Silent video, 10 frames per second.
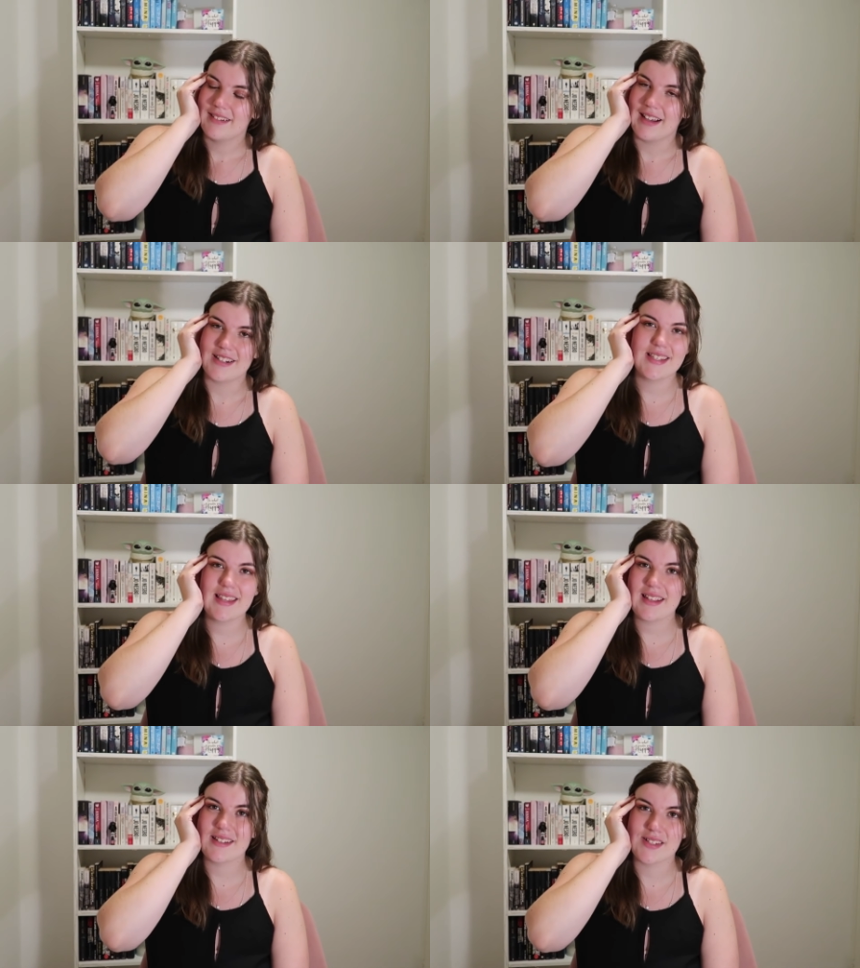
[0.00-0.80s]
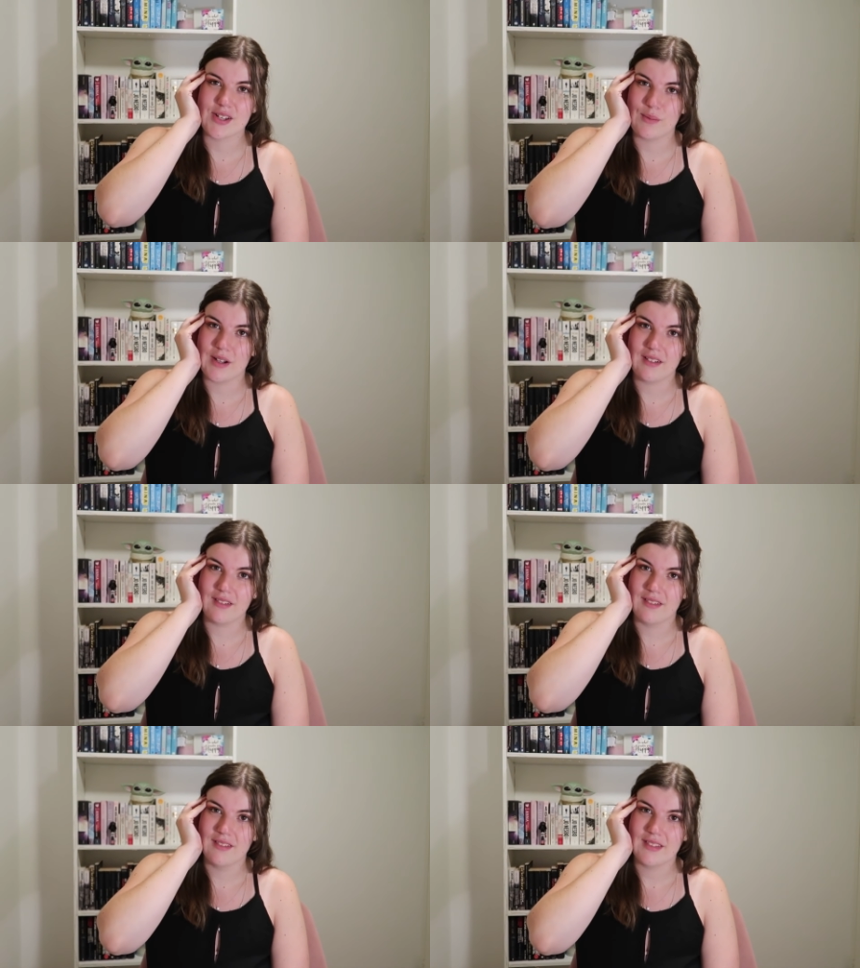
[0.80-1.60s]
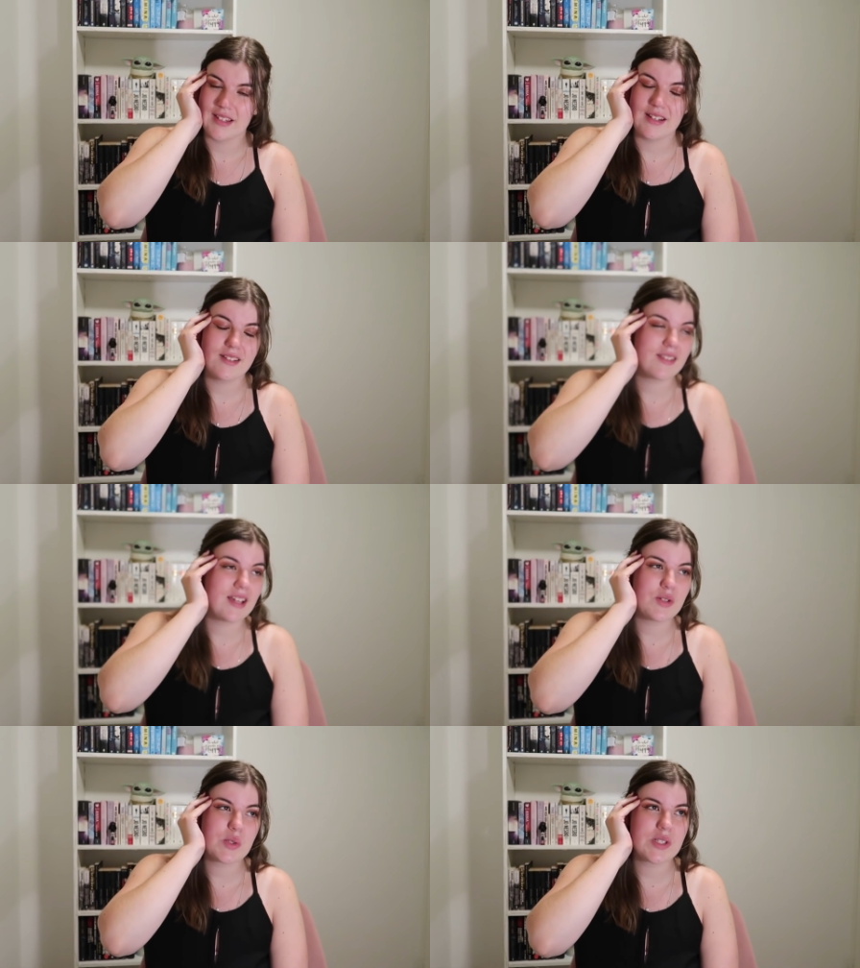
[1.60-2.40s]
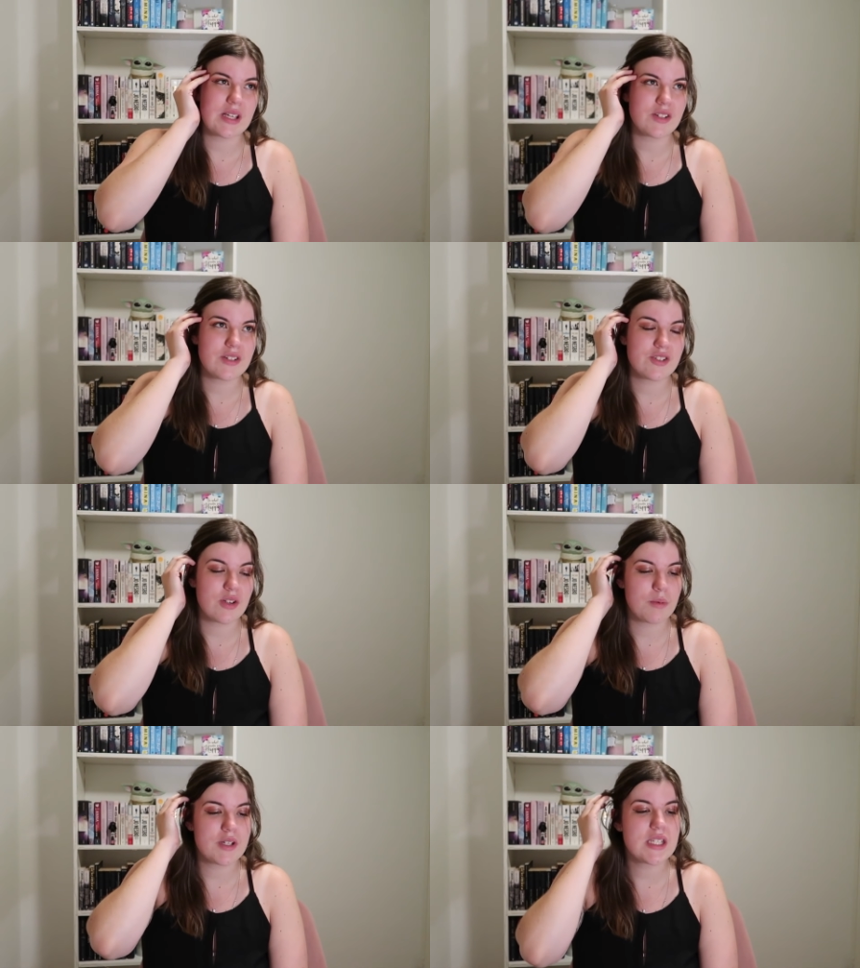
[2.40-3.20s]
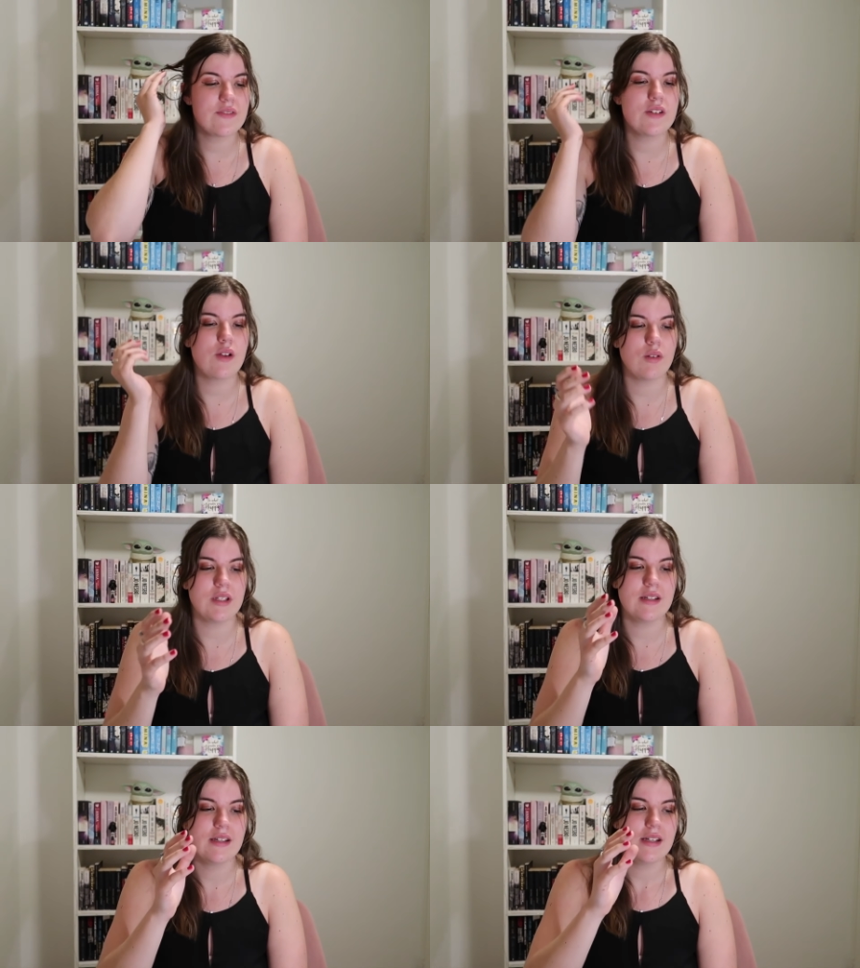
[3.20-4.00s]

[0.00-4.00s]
I just think they did so well. They, they do such a good job. Christopher Nolan